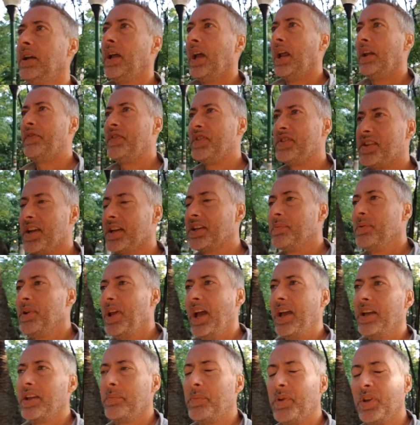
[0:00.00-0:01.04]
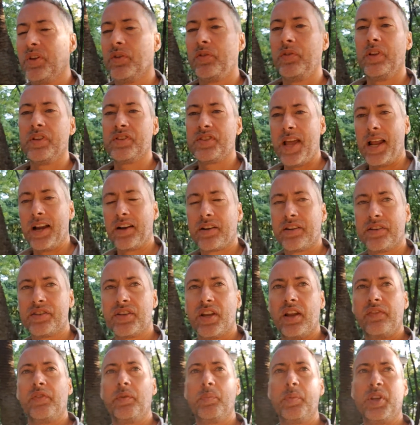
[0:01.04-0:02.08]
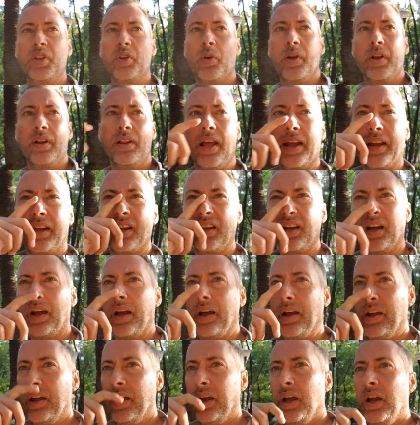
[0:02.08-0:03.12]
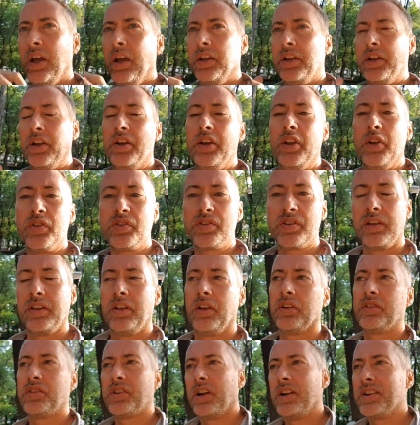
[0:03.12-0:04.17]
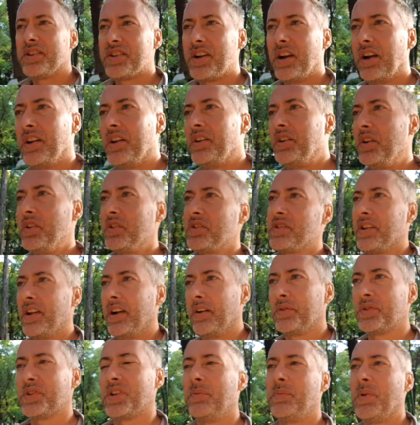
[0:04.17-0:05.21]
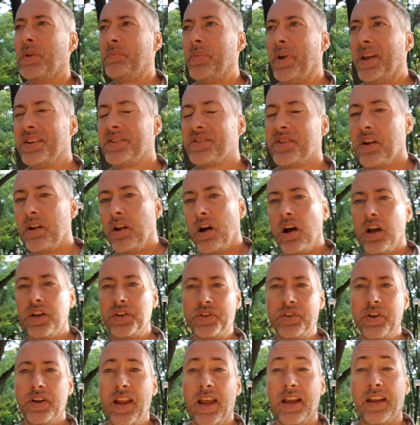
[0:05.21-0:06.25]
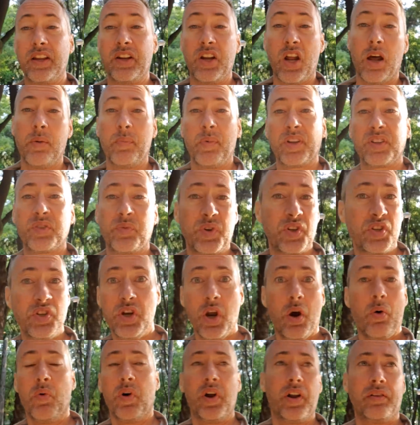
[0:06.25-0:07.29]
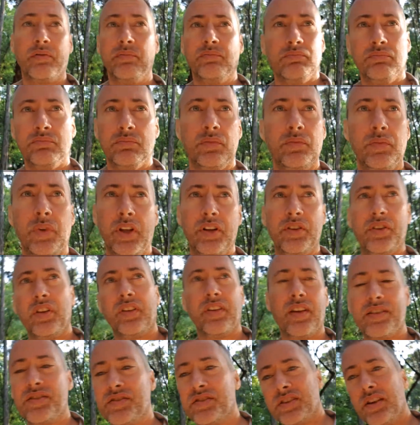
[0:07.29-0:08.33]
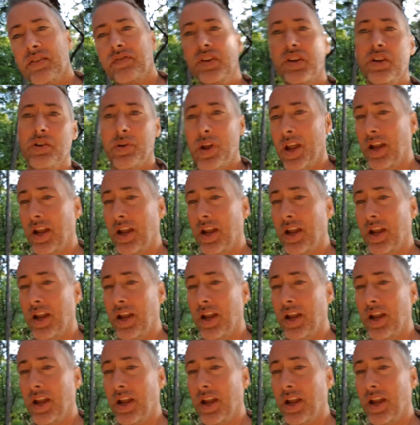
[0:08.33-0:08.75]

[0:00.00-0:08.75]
If you said to me, yeah, you'd be doing this anarchist stuff, you'd be doing like your newsletter, you're going to start a newsletter that's going to be based on Austrian economics, which no one in 2007 knew